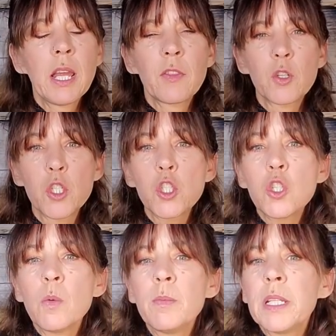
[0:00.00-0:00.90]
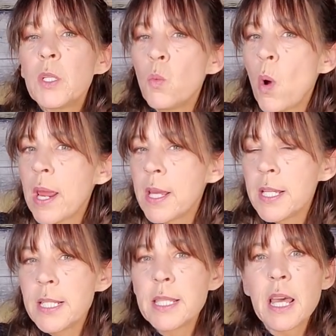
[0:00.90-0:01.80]
There's so many
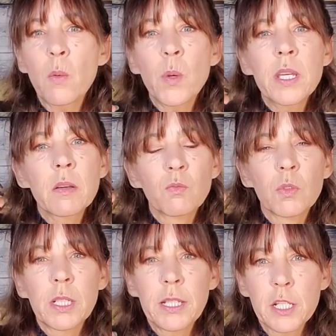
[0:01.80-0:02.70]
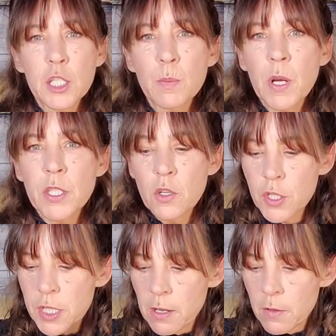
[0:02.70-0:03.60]
ways that we can really express
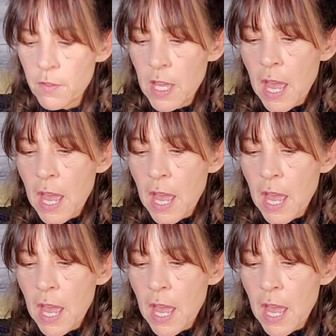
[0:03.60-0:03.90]
ourselves.